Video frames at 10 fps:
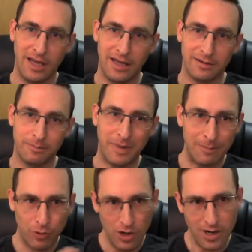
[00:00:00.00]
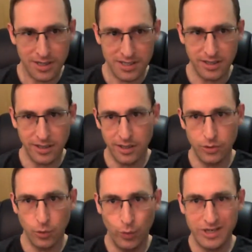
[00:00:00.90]
And by
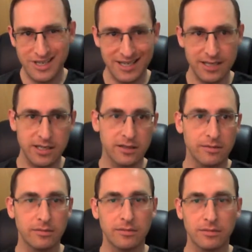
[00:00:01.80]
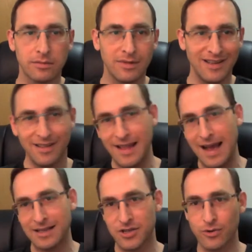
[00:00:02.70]
proxy, which system
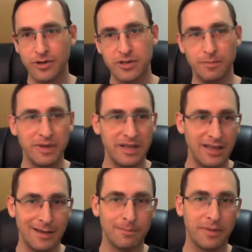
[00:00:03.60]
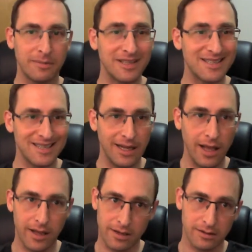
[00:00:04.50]
that's going to be implemented
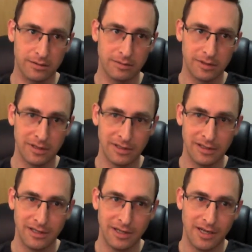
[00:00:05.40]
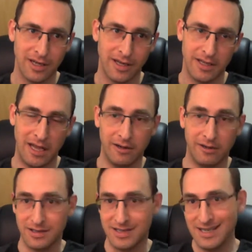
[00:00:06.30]
in.
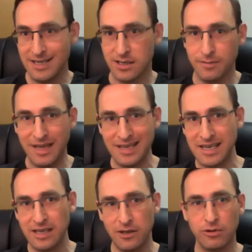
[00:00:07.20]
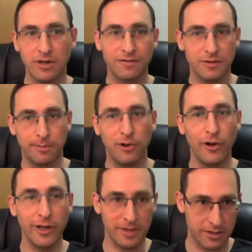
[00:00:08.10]
Now, system is a unit of
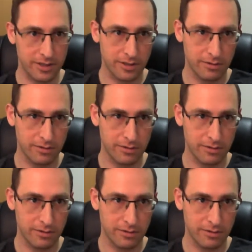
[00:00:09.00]
deployment.